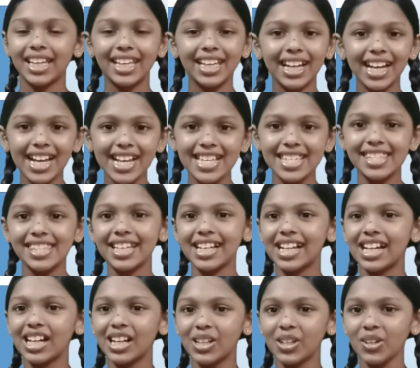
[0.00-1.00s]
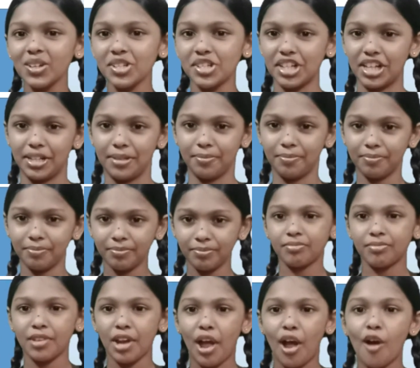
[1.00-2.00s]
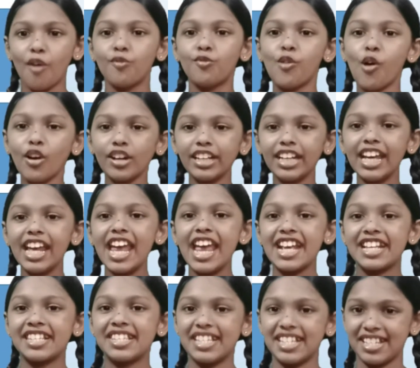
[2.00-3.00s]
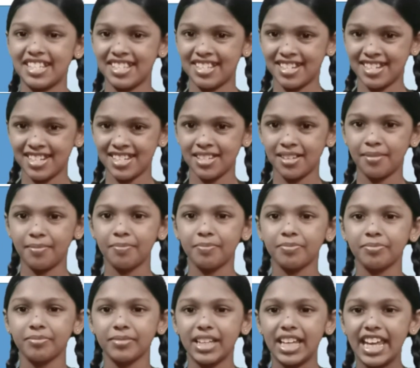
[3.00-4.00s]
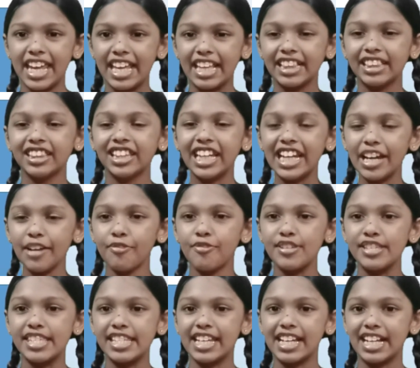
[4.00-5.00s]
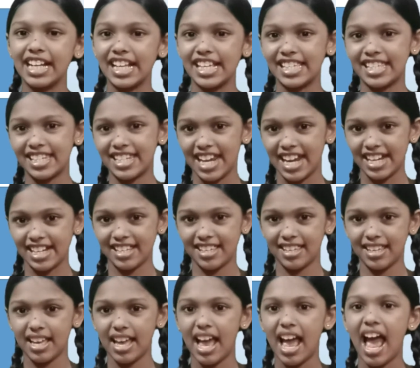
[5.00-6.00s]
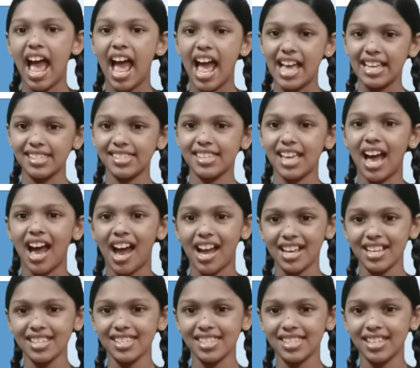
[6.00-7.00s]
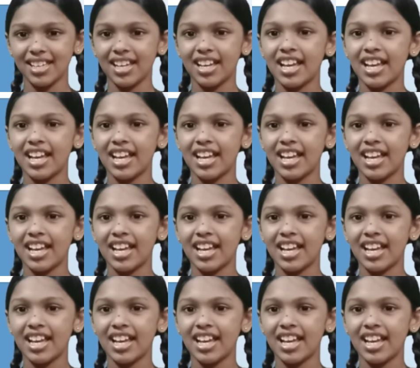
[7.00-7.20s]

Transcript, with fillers: Here is the conclusion. Water exists in three physical states as ice,